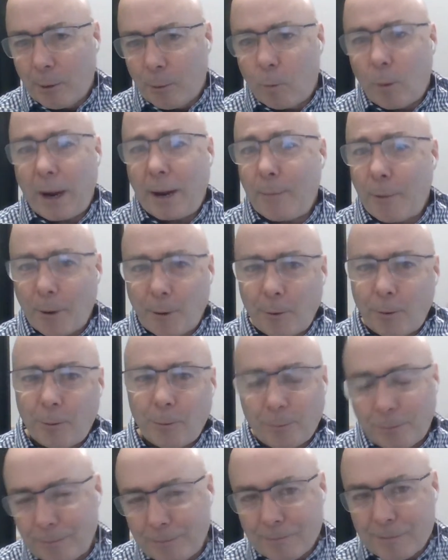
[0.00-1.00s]

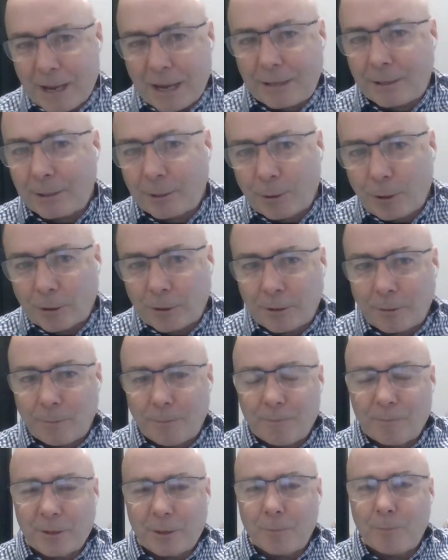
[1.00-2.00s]
Waymo, yes, it's got
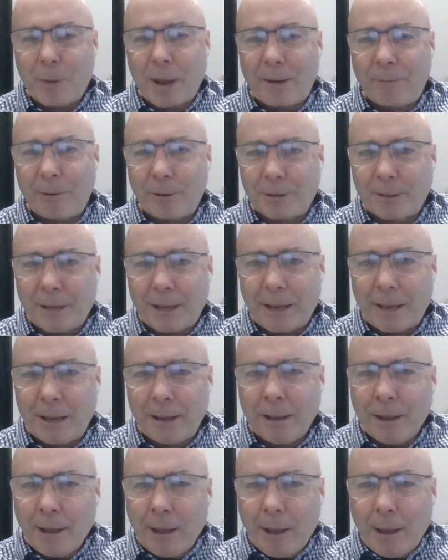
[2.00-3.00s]
some benefits there,